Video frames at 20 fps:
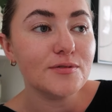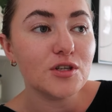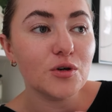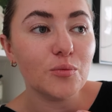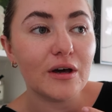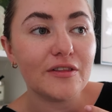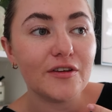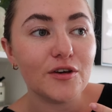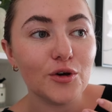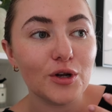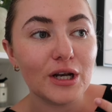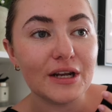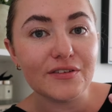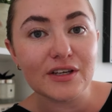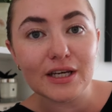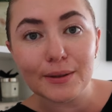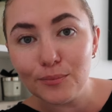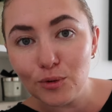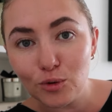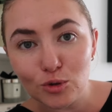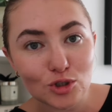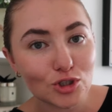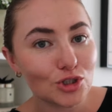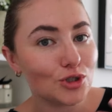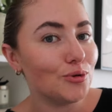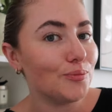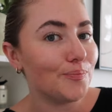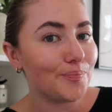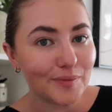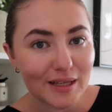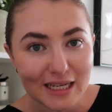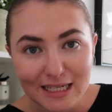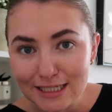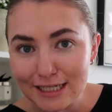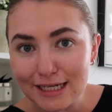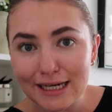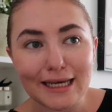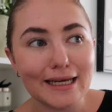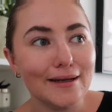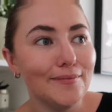So whether you're living in Portugal,
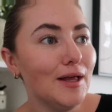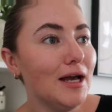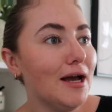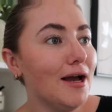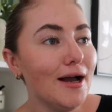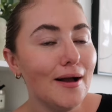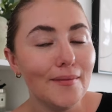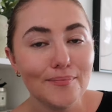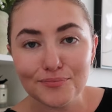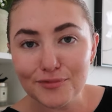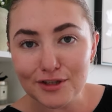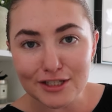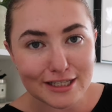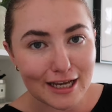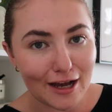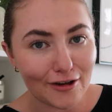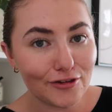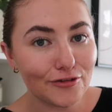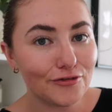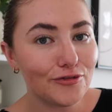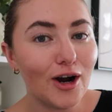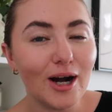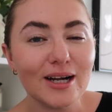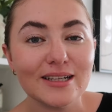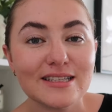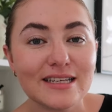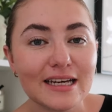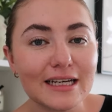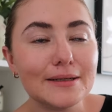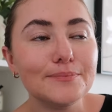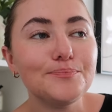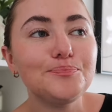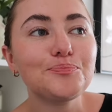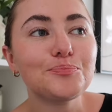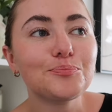Italy, the south of France, like